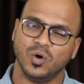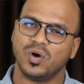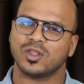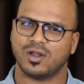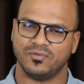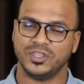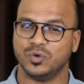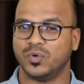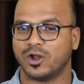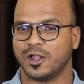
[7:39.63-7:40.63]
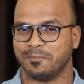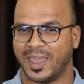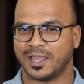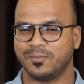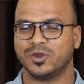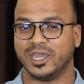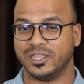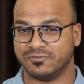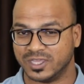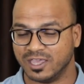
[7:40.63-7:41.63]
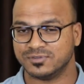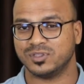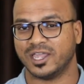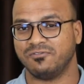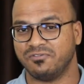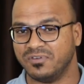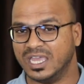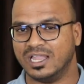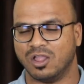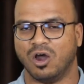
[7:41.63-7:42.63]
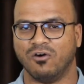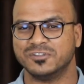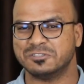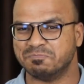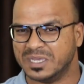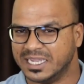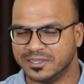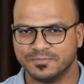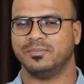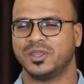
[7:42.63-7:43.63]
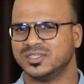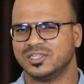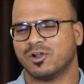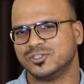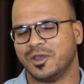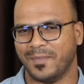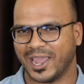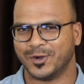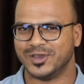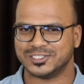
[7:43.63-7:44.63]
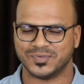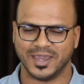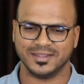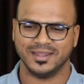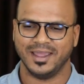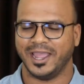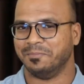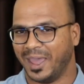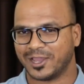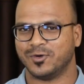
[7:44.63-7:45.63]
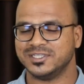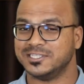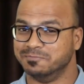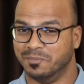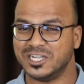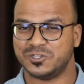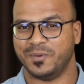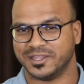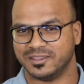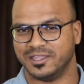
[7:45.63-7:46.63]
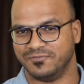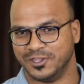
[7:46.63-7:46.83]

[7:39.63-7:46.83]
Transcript: overall, when you work on MacBook, it gives you that feel of speed because it also a Mac OS, right? And Mac OS is much better than